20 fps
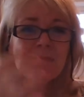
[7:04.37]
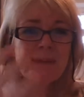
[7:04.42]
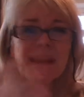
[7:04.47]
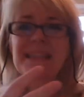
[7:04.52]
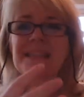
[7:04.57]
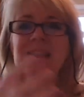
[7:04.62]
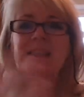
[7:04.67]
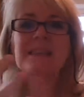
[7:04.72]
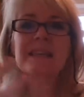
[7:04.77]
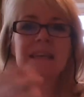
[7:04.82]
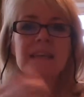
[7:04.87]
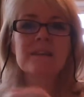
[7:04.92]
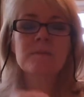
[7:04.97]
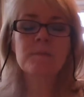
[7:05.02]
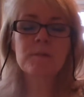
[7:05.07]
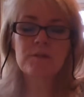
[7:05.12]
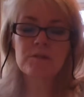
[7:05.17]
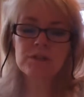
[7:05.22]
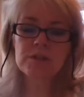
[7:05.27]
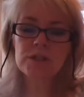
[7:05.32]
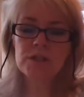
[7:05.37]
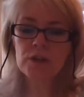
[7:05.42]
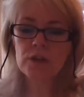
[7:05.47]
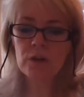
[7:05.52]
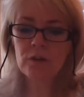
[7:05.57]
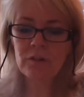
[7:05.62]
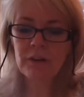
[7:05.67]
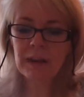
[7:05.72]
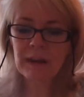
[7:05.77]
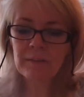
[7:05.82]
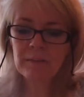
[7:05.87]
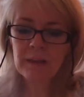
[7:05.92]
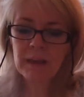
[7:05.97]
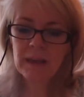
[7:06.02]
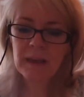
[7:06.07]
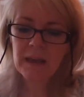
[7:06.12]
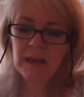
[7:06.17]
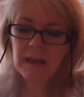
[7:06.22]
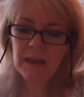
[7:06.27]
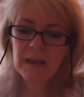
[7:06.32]
better, the experience that you're in.
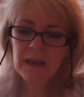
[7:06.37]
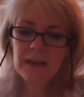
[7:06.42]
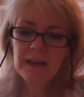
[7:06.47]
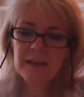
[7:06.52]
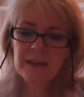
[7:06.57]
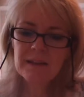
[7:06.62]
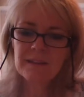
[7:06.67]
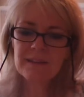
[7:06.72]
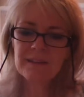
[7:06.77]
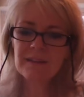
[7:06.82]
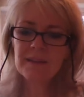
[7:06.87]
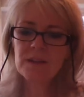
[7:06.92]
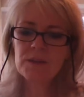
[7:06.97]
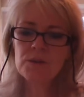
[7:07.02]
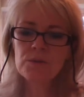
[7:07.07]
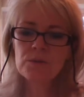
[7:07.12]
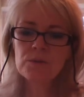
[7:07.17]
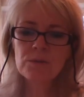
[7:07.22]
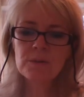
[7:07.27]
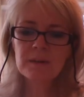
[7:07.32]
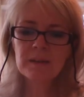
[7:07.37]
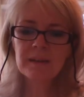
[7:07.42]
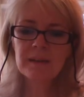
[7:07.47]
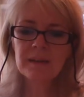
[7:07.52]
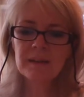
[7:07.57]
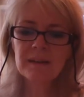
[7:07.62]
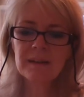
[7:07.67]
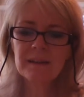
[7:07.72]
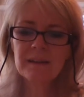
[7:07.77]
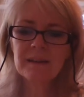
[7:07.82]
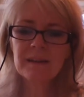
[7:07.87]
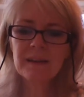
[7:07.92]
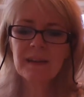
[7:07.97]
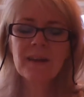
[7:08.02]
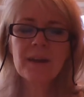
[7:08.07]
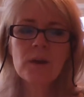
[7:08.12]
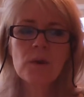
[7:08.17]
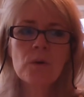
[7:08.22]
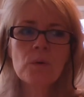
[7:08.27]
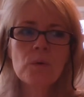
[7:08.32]
So,
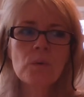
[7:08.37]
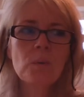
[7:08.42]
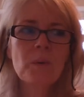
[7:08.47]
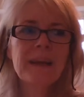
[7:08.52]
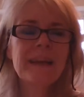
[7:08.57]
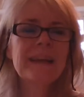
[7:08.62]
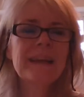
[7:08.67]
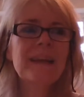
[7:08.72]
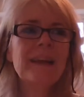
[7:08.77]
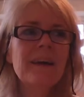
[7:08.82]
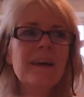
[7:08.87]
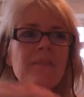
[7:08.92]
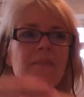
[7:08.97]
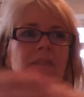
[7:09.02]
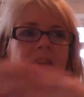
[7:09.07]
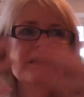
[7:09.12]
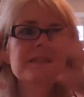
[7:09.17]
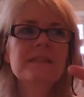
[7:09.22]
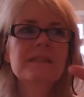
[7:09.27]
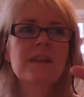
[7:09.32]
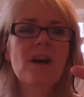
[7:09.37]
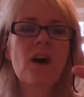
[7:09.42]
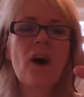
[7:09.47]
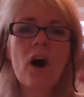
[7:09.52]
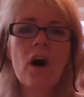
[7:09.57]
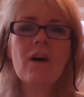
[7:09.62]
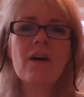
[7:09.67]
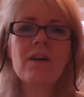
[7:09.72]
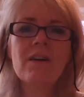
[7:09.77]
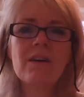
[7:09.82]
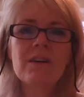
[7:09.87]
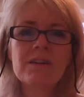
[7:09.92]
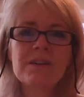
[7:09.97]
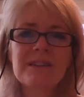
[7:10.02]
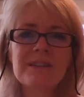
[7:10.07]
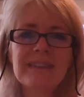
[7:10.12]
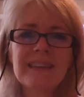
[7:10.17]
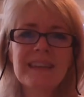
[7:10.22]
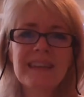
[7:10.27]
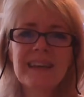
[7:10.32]
you know, when life is hard,
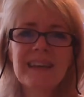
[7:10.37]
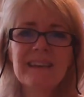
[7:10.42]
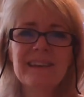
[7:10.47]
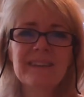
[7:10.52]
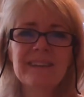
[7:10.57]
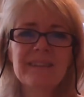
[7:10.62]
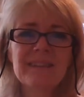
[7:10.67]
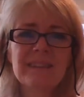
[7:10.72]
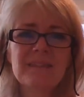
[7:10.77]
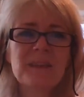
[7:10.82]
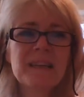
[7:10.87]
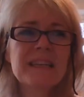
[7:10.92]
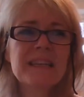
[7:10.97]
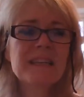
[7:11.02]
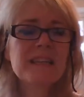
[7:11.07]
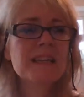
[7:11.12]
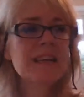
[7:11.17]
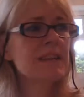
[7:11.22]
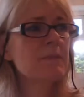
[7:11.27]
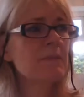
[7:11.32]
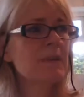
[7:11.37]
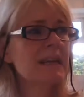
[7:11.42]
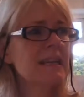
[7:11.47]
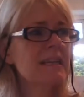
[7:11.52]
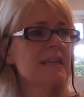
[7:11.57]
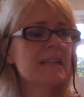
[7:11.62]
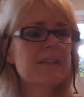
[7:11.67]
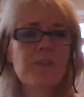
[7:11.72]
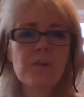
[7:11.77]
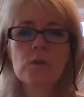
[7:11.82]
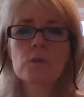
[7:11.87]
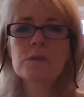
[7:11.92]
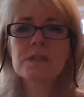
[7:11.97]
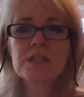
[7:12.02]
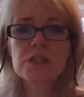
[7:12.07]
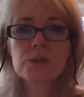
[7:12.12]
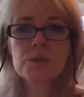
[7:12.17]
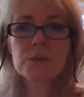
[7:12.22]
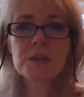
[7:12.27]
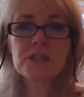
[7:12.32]
when difficult
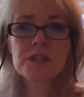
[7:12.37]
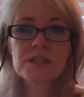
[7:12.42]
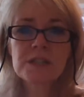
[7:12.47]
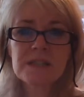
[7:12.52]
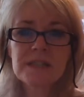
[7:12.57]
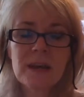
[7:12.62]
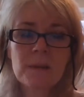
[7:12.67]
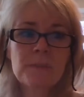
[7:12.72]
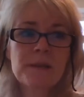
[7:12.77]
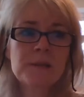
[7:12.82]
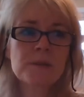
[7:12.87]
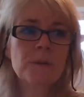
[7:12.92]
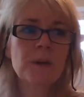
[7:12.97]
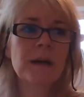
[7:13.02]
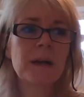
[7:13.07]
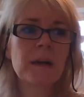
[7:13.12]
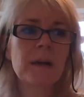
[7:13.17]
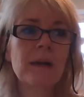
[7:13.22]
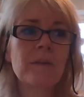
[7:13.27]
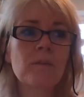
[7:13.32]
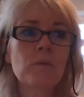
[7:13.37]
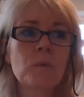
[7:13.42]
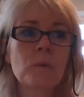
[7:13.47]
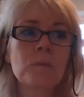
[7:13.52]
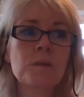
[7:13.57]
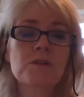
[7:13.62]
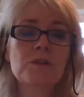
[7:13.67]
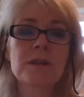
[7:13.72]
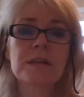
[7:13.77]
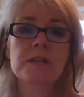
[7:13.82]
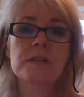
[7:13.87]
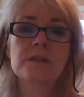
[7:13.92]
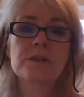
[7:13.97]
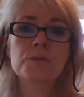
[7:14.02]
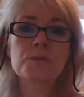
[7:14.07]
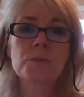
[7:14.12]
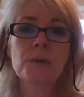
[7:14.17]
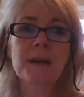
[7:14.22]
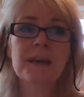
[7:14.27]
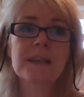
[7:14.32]
situations come into our lives when we're trying to
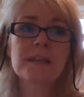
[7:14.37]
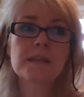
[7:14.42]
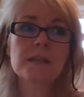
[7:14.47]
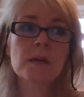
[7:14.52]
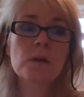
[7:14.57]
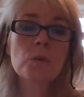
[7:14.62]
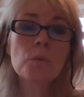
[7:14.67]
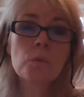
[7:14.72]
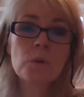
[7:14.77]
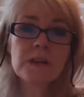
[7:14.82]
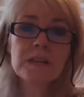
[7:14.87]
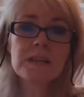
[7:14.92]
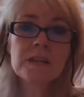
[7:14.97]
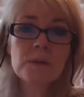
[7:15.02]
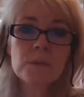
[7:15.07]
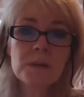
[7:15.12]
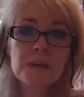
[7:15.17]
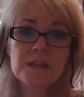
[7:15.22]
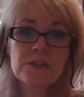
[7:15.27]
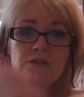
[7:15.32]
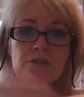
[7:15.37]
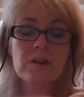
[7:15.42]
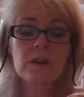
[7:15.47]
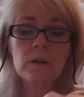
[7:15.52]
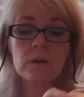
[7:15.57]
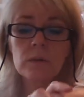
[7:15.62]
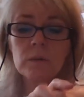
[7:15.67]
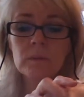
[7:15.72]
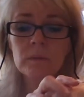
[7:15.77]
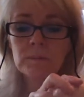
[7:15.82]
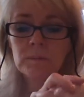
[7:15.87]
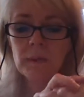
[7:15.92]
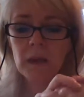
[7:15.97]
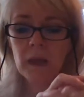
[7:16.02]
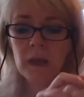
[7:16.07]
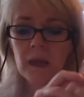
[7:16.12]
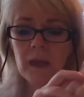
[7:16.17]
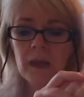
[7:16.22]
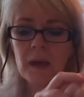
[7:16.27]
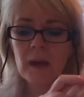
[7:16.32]
lose weight, it's no wonder we struggle.
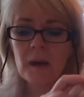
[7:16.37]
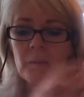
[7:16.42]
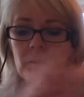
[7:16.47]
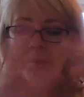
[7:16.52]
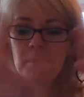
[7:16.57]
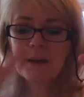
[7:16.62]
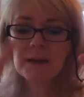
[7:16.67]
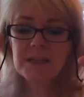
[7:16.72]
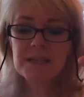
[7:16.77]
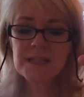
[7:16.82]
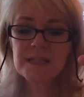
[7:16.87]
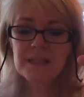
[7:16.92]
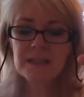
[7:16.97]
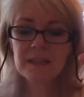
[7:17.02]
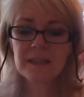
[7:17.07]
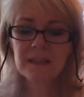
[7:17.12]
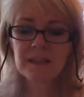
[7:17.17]
But,